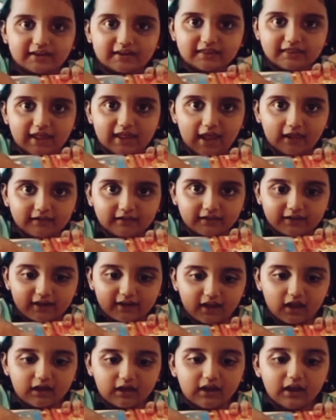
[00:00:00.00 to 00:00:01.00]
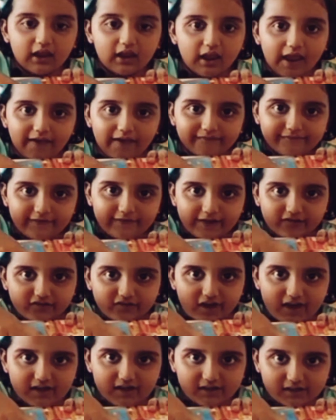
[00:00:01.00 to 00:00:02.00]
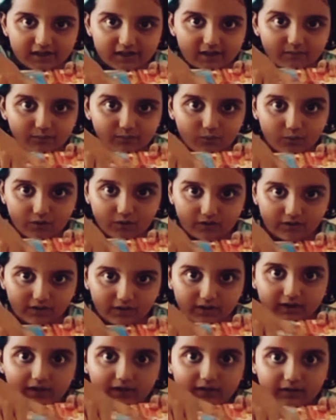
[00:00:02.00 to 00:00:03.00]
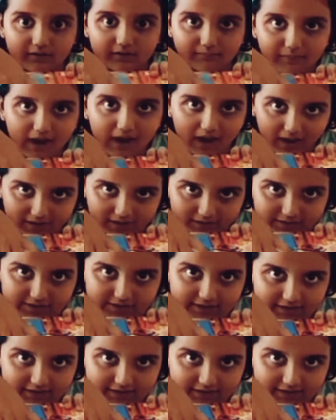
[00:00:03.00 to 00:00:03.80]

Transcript: It says here, every child is born smart.